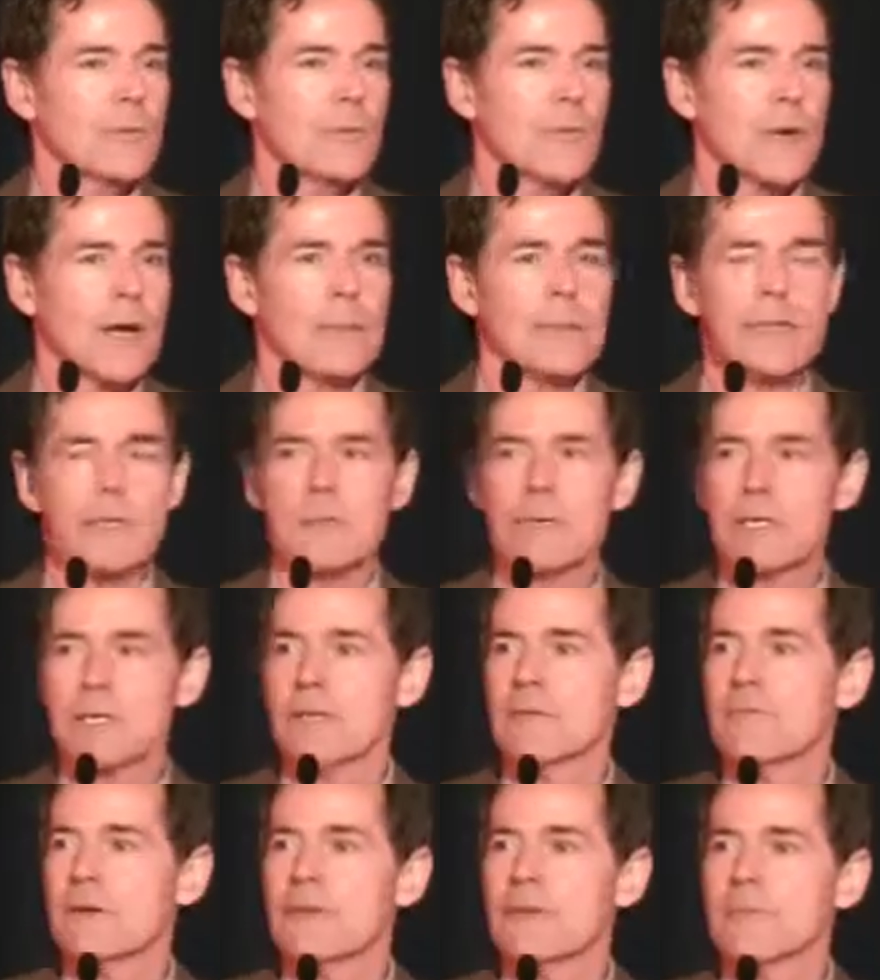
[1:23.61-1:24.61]
where I'm in the middle
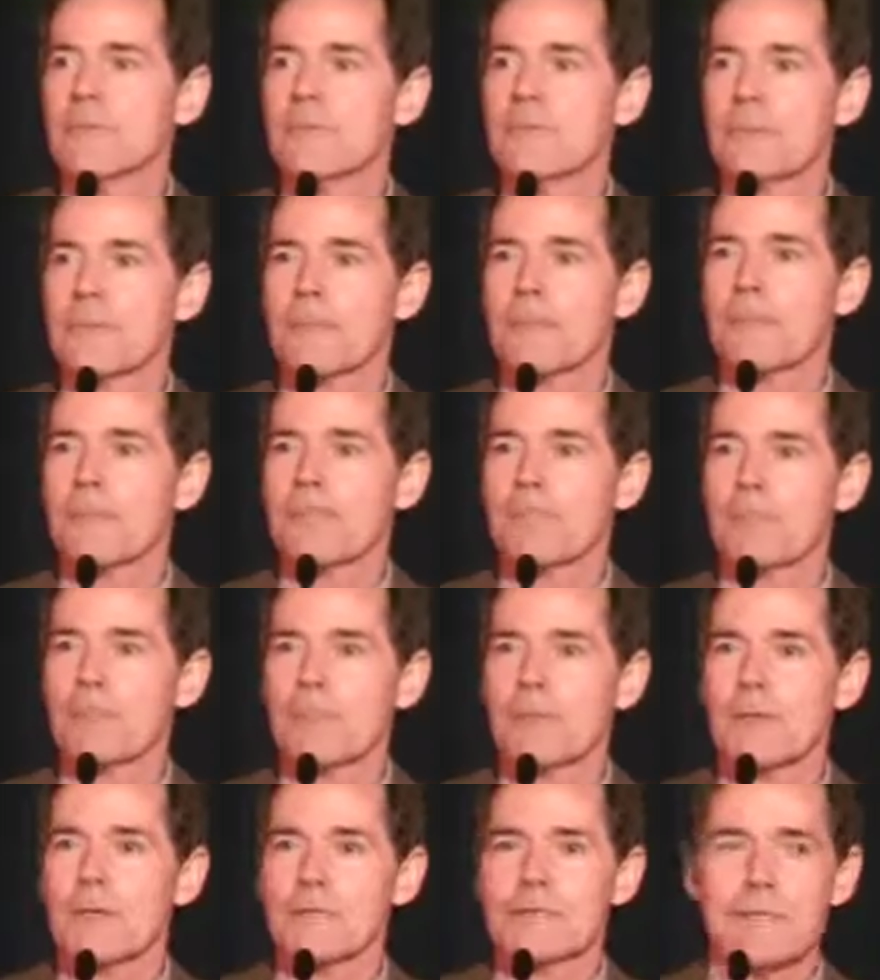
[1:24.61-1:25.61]
of a
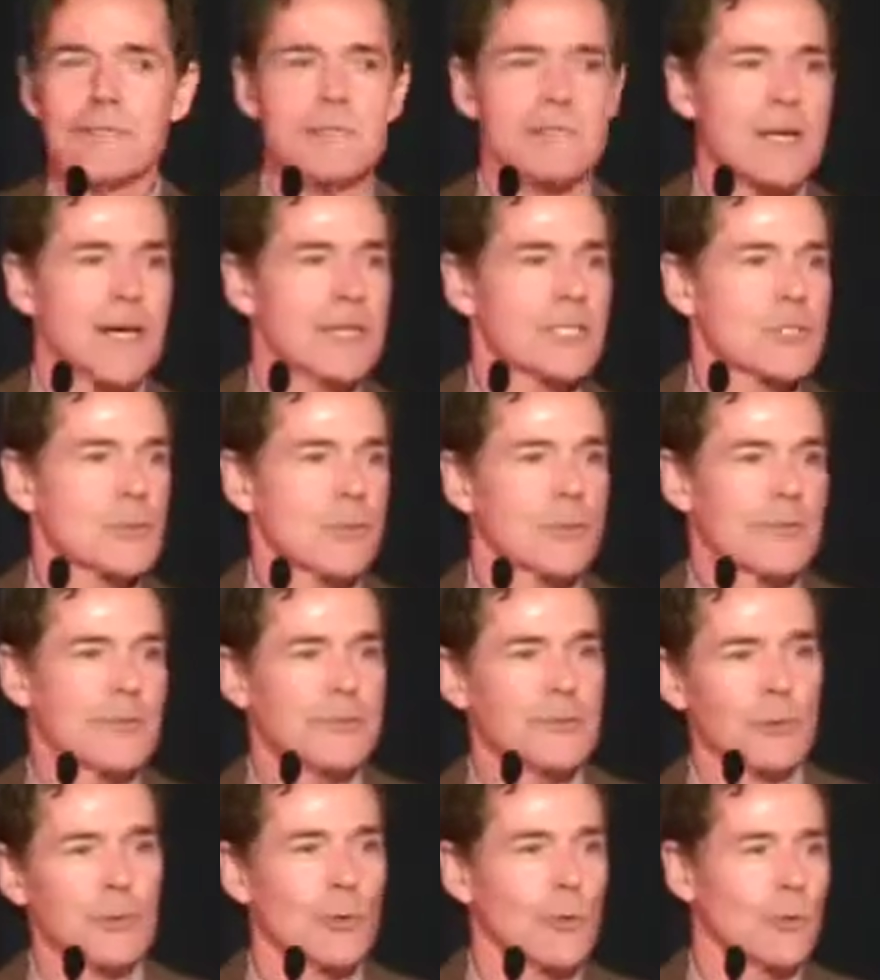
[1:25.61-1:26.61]

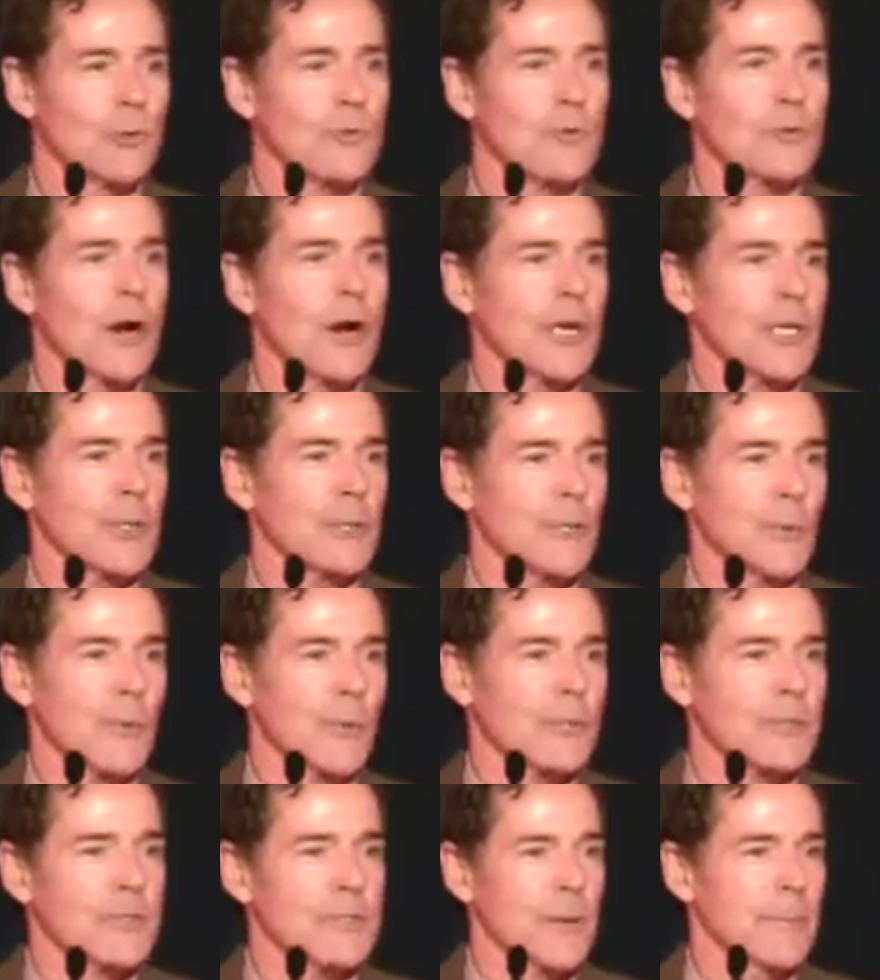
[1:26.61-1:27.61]
testosterone-fueled argument
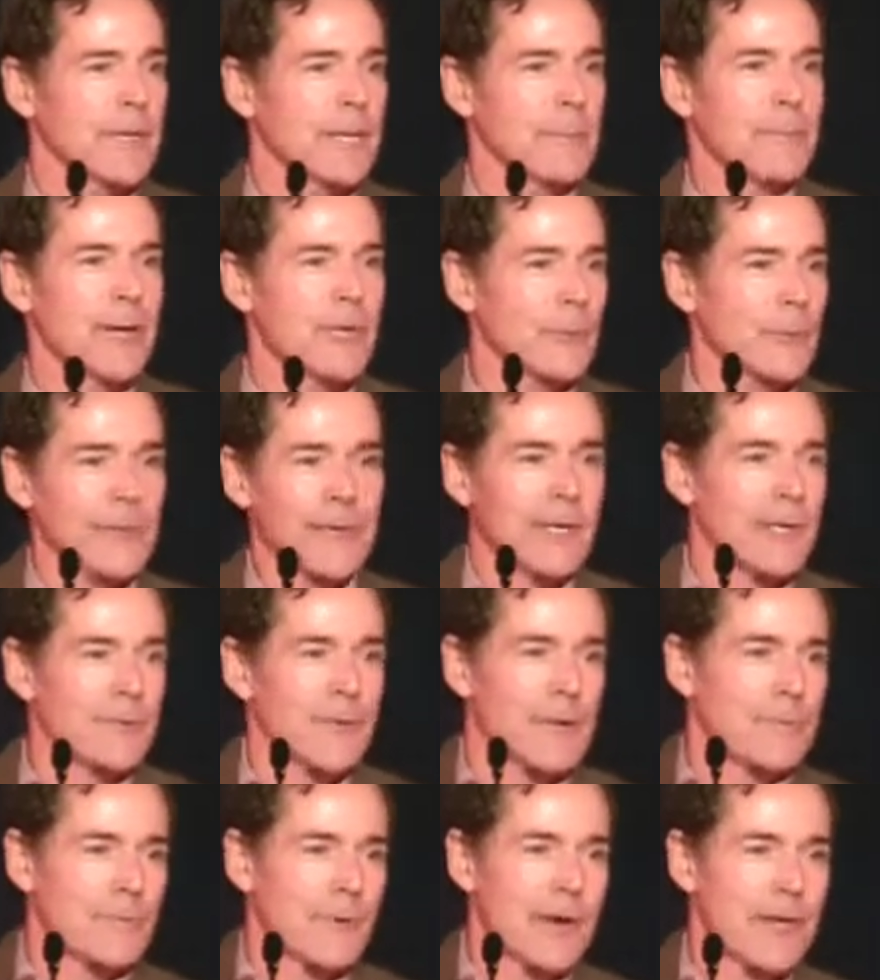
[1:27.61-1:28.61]
with somebody, muttering under
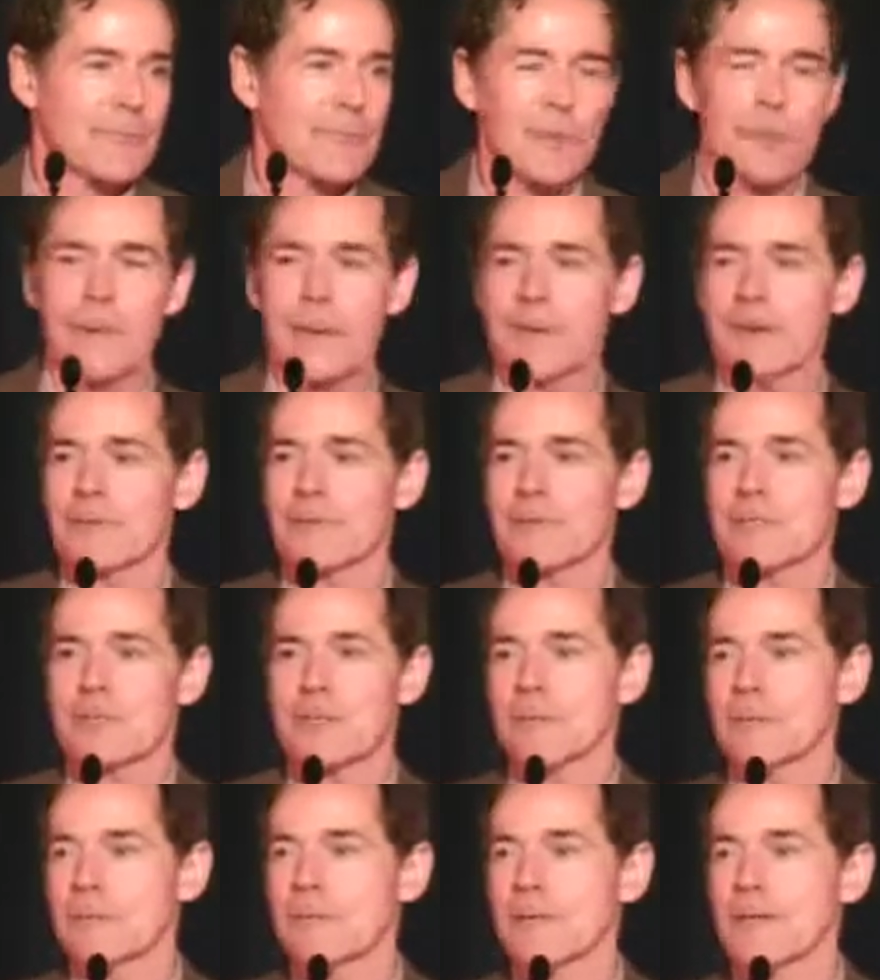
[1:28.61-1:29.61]
my breath, preparing for
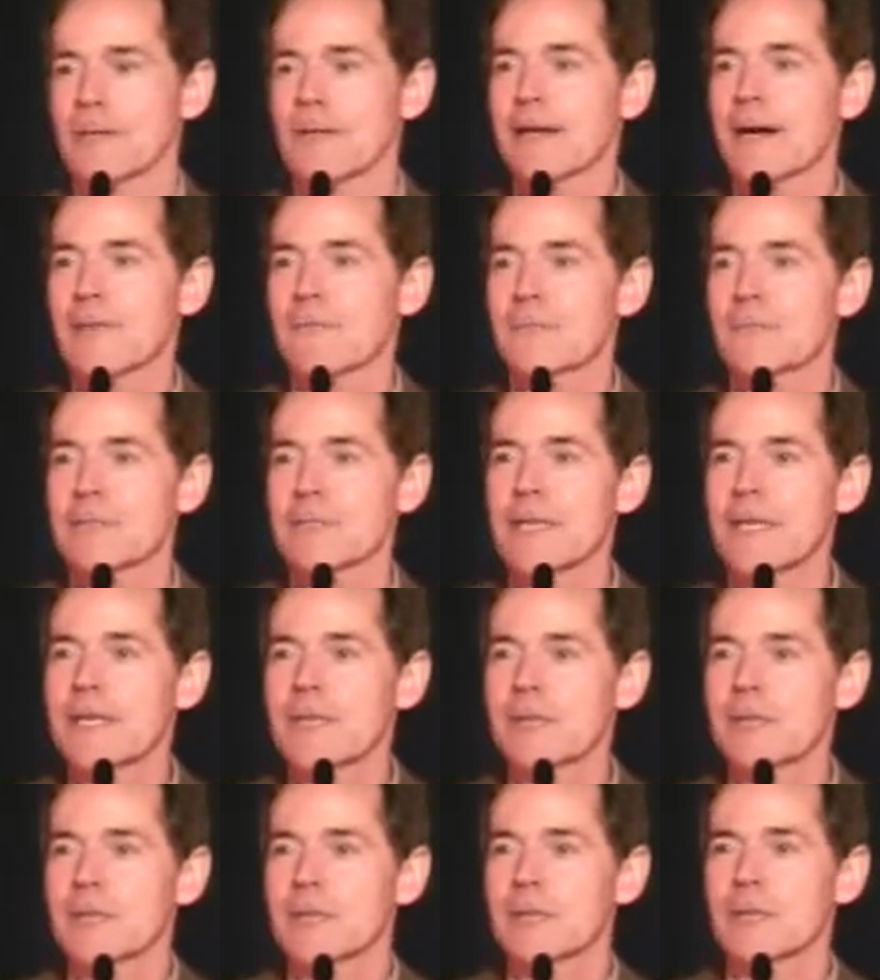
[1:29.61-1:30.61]
some
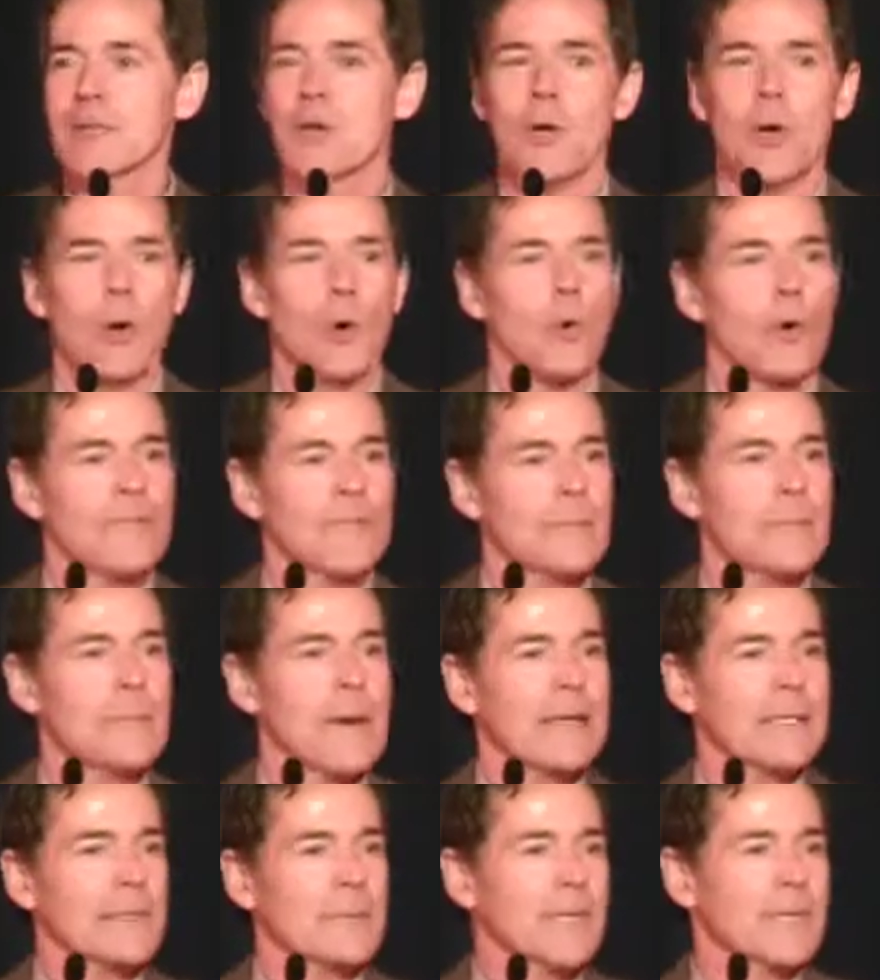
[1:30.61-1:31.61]
confrontation, or if I'm
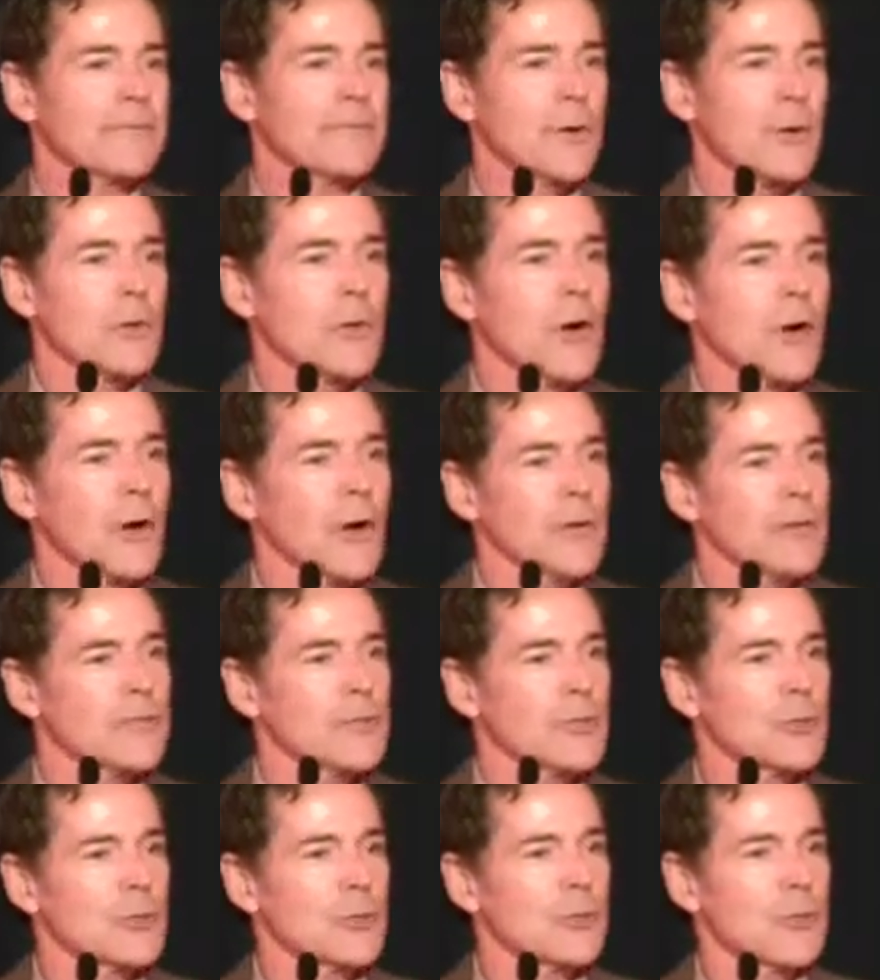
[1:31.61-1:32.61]
about to make a phone call
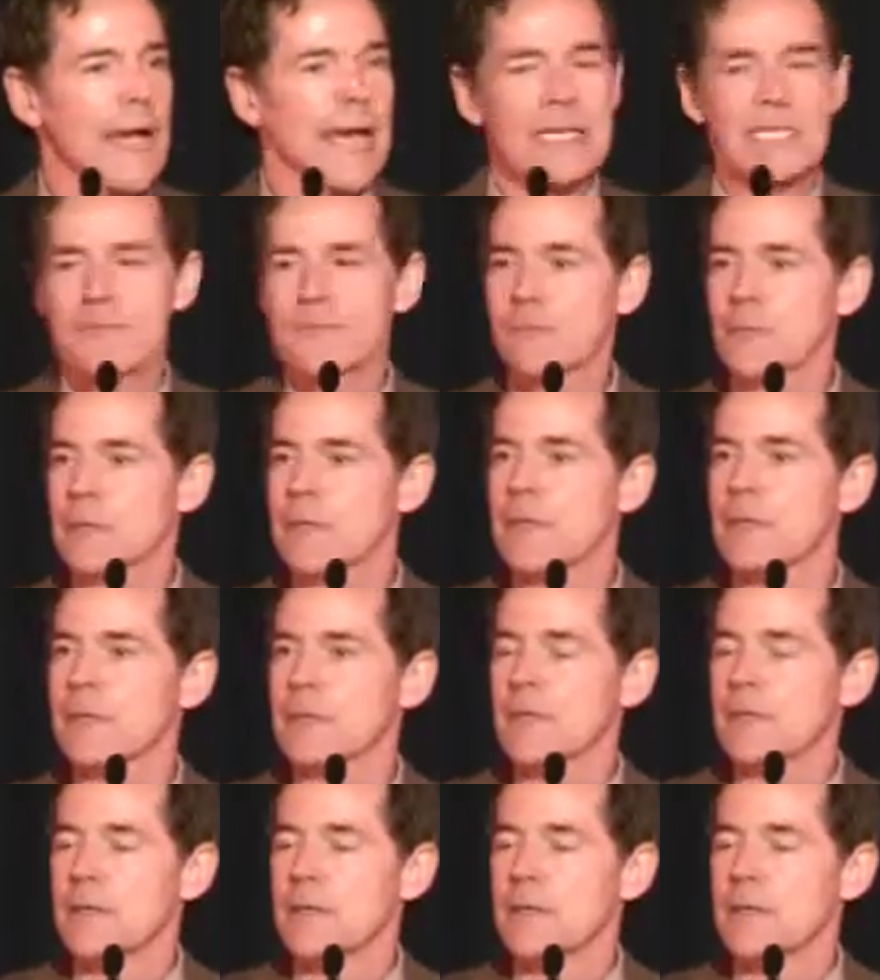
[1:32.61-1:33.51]
to ask for